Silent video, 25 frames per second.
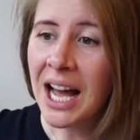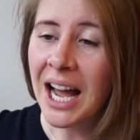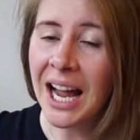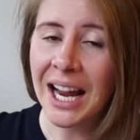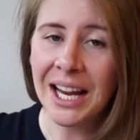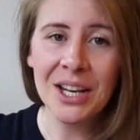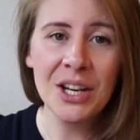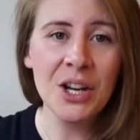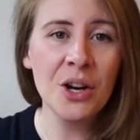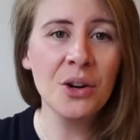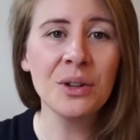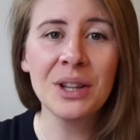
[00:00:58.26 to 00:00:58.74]

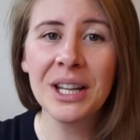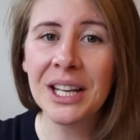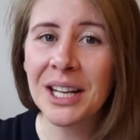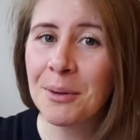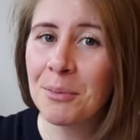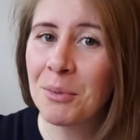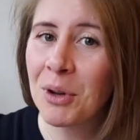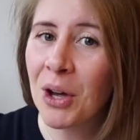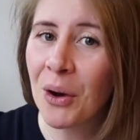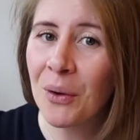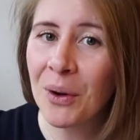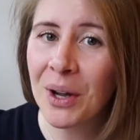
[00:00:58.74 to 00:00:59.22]
I know that
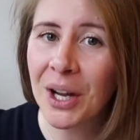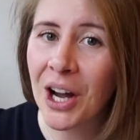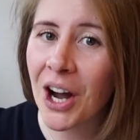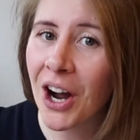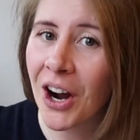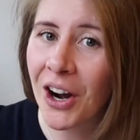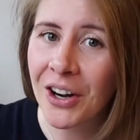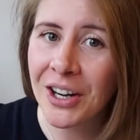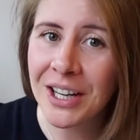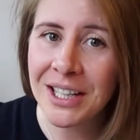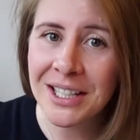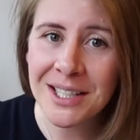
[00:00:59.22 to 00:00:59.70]
I'm going
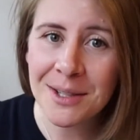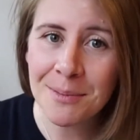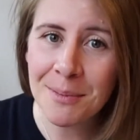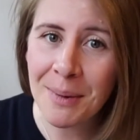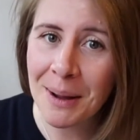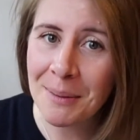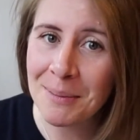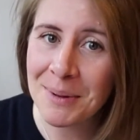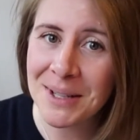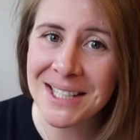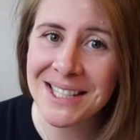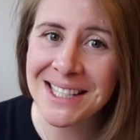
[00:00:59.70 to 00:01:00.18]
hard into
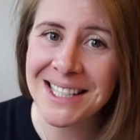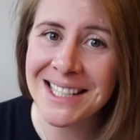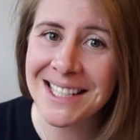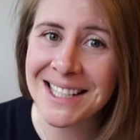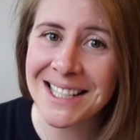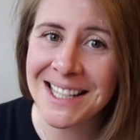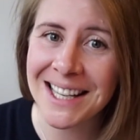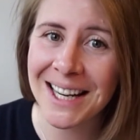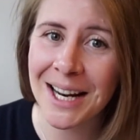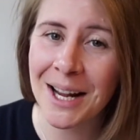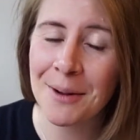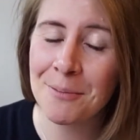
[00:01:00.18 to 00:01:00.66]
my
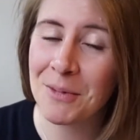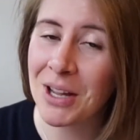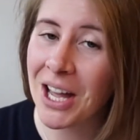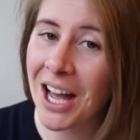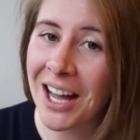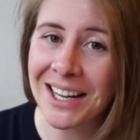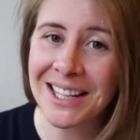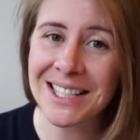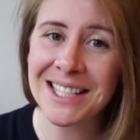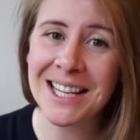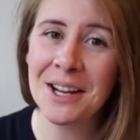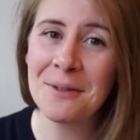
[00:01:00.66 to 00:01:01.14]
business and I've
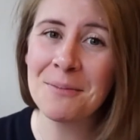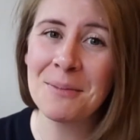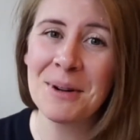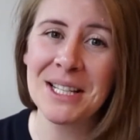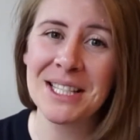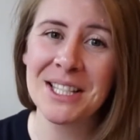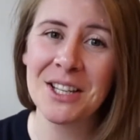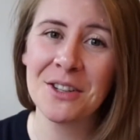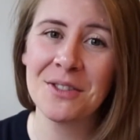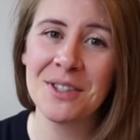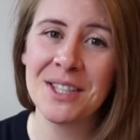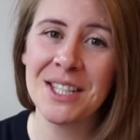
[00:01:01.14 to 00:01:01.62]
got to take
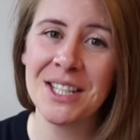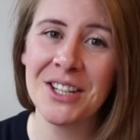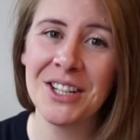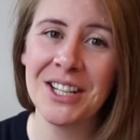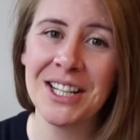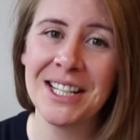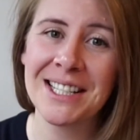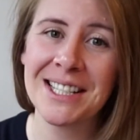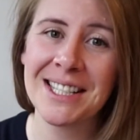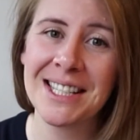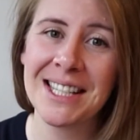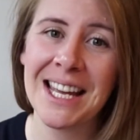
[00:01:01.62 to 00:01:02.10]
myself
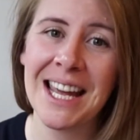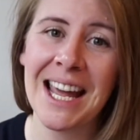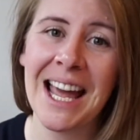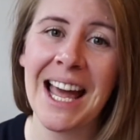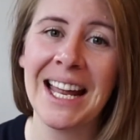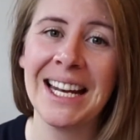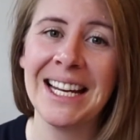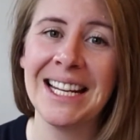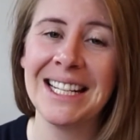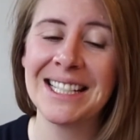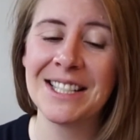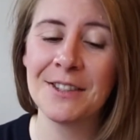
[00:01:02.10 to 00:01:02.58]
seriously,
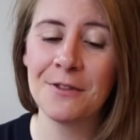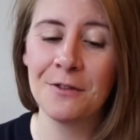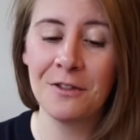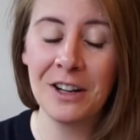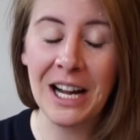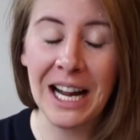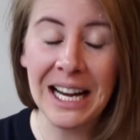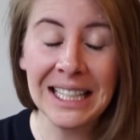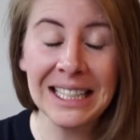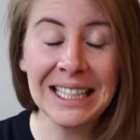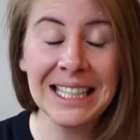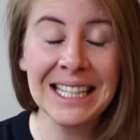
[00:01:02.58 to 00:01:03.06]
and it's
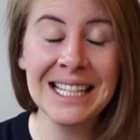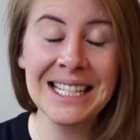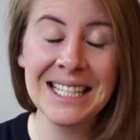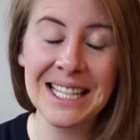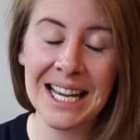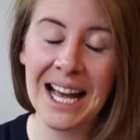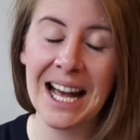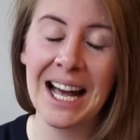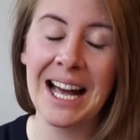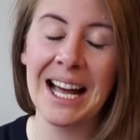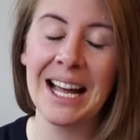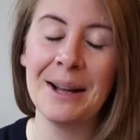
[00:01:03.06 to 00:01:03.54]
finally
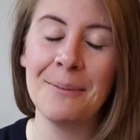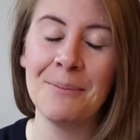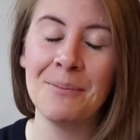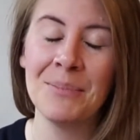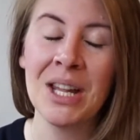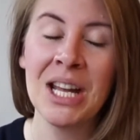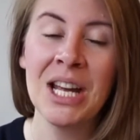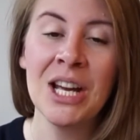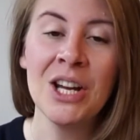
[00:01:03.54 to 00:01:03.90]
time